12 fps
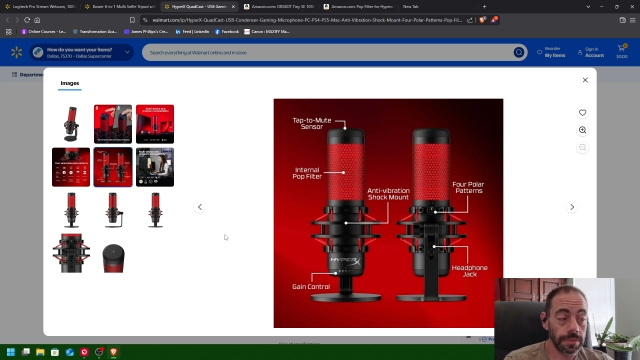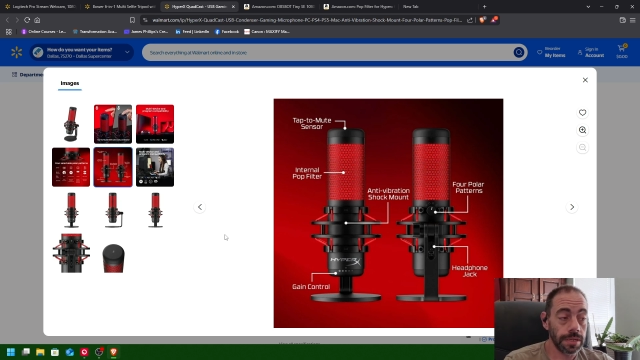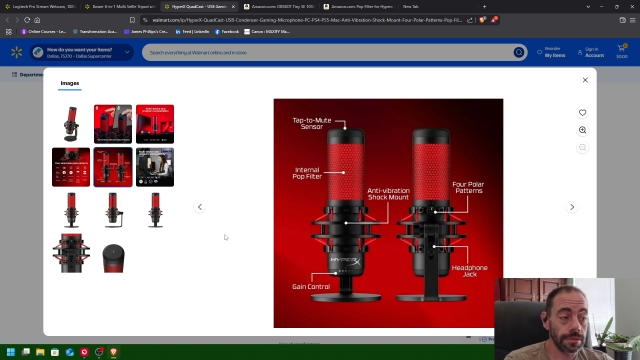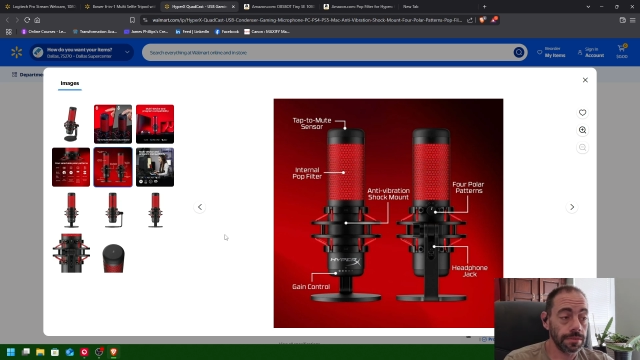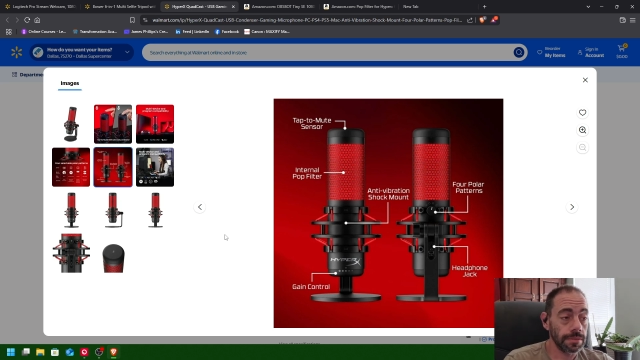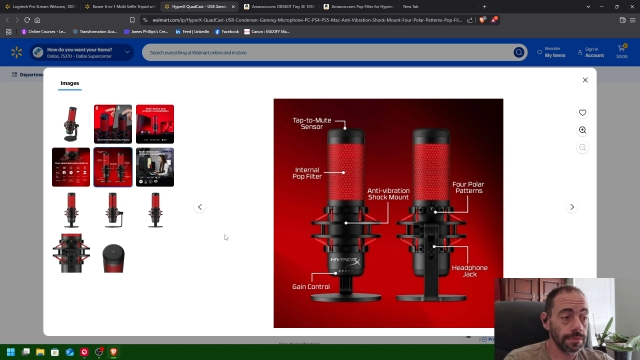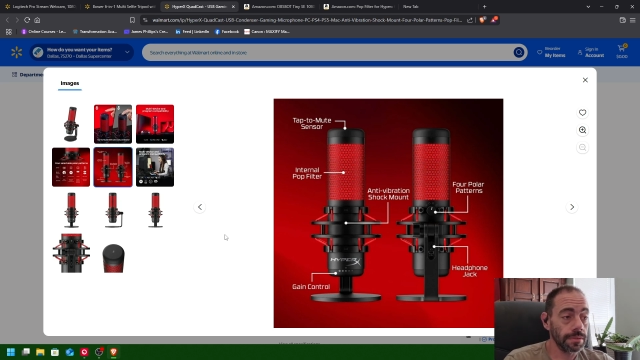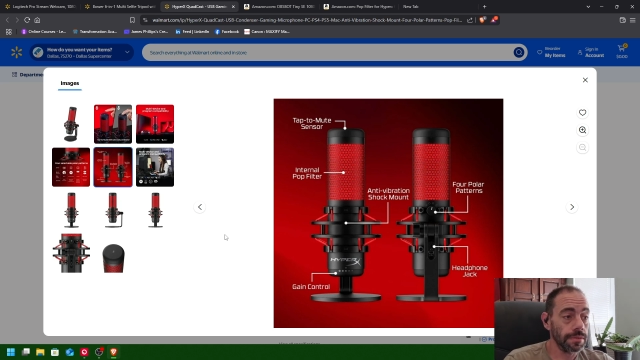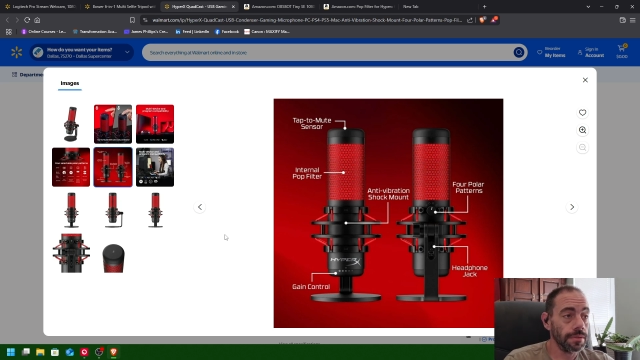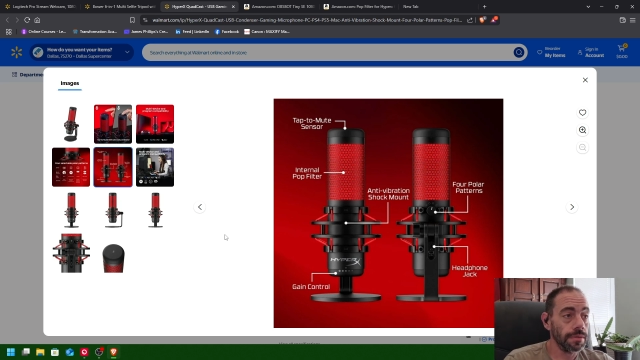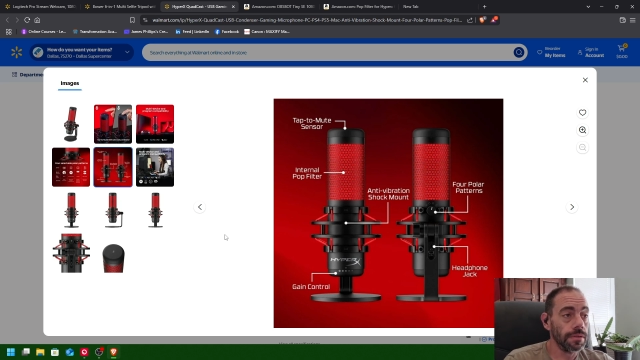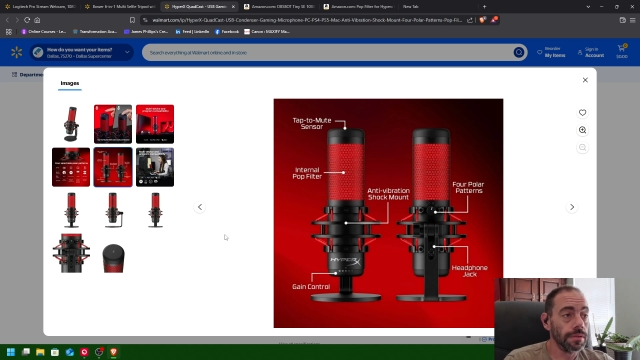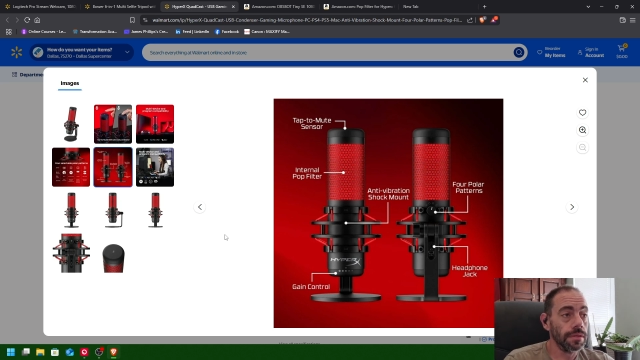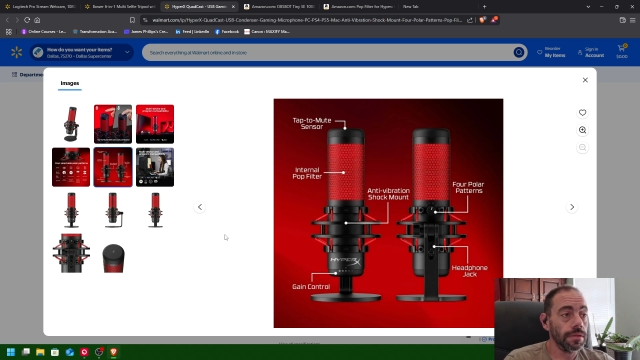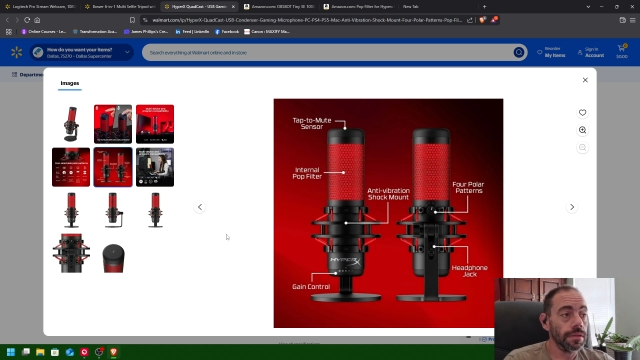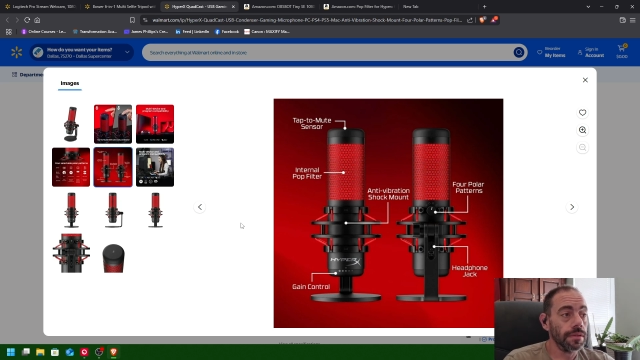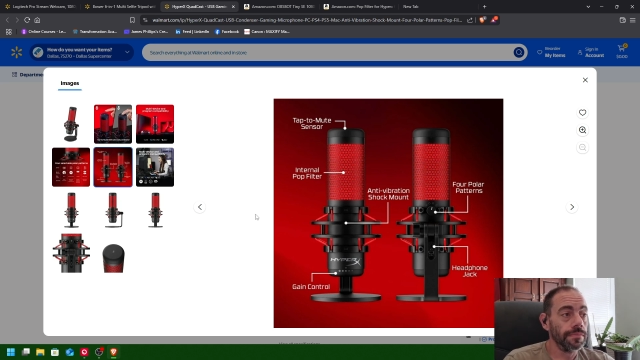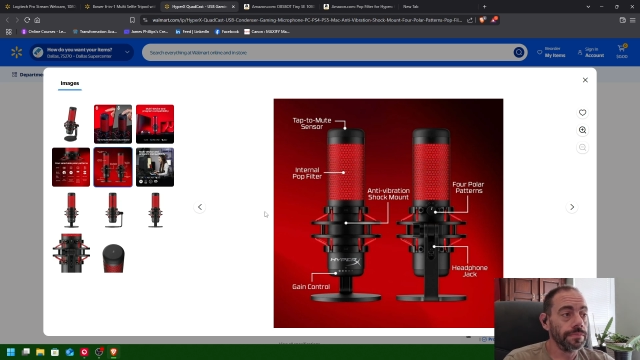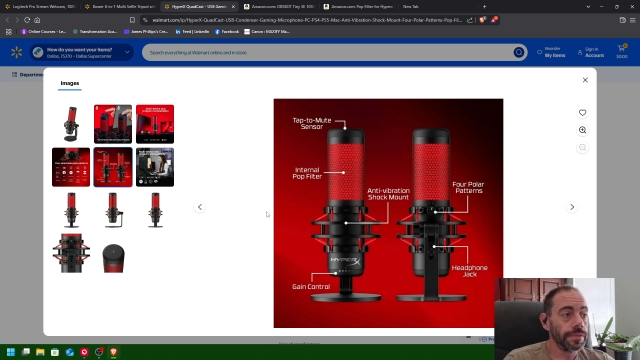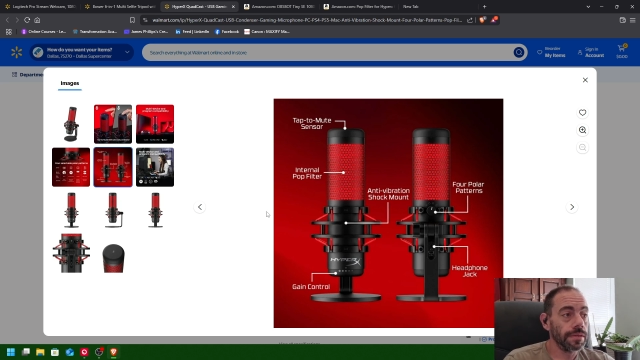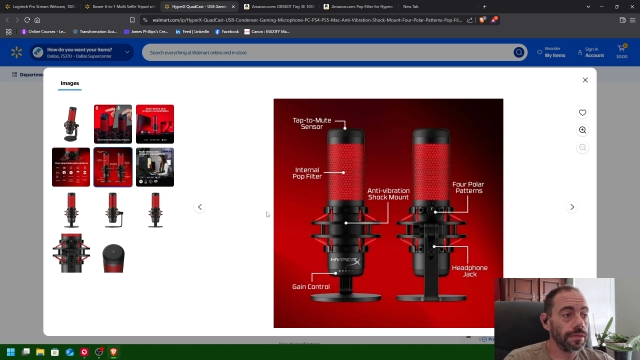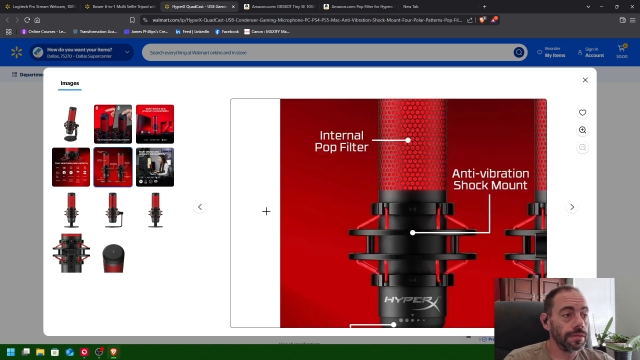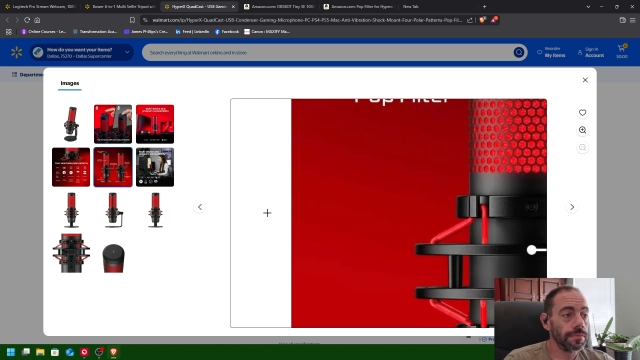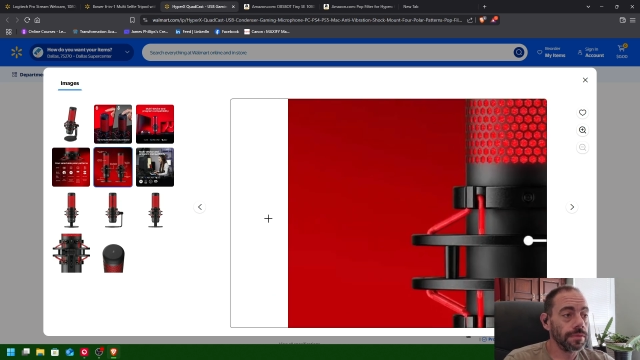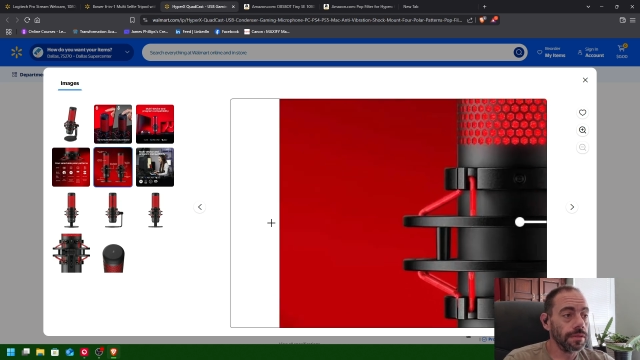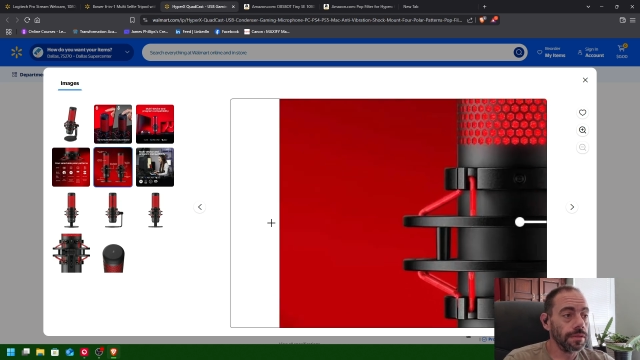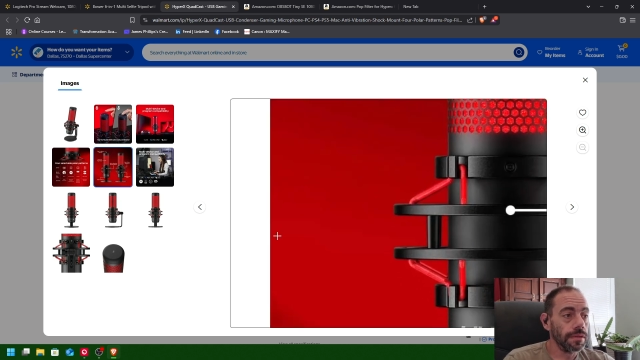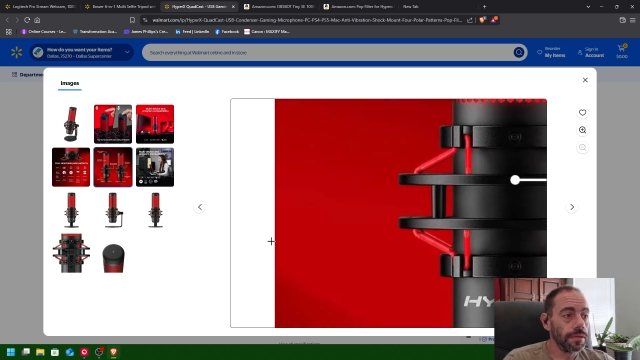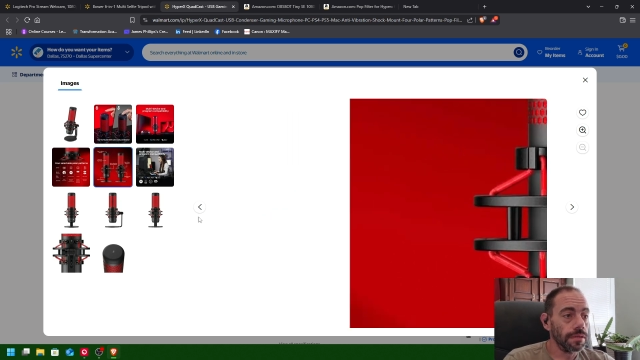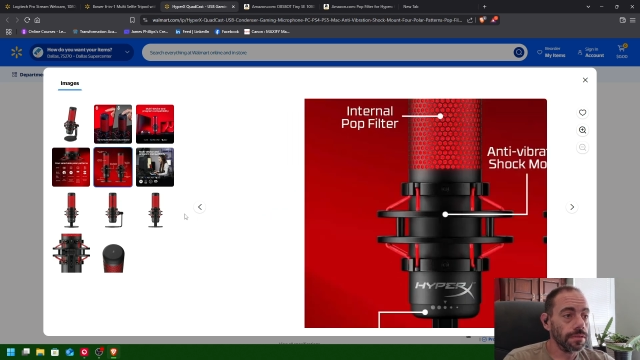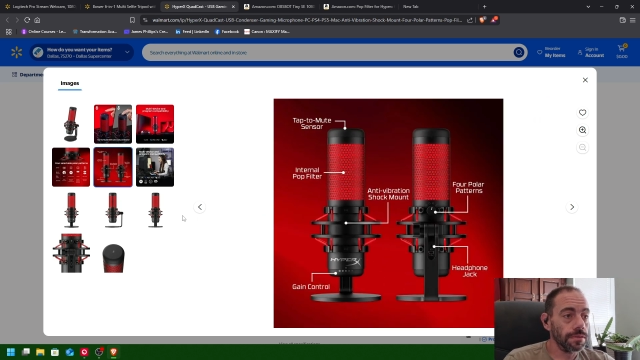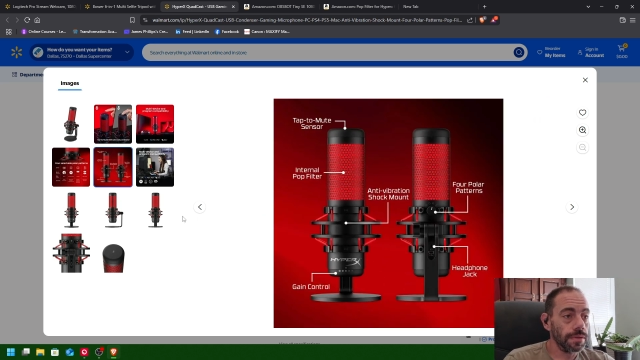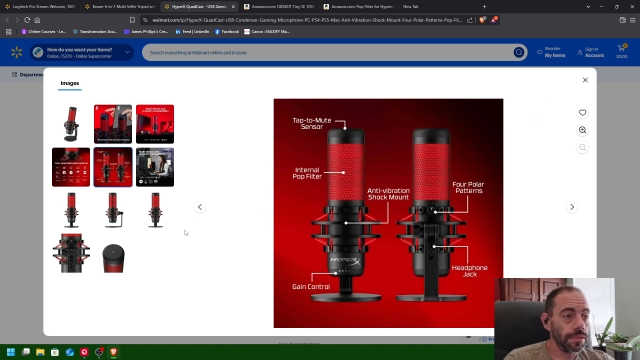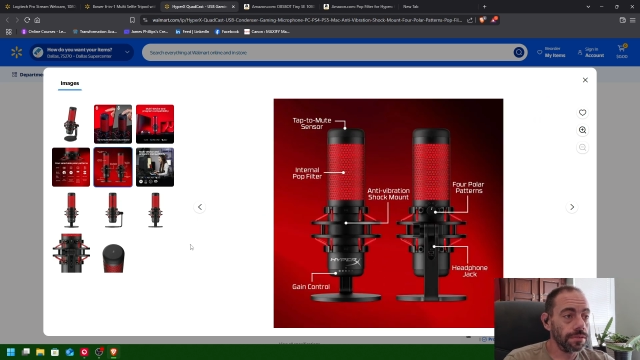mouth, okay? So as you